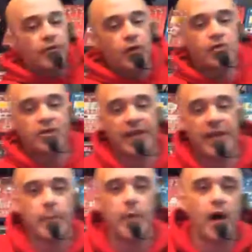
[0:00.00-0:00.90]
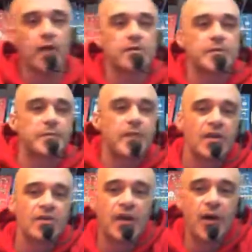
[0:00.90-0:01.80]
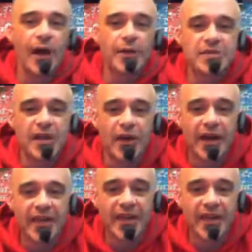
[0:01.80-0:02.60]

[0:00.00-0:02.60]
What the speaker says: I've not checked that part. So, how is it going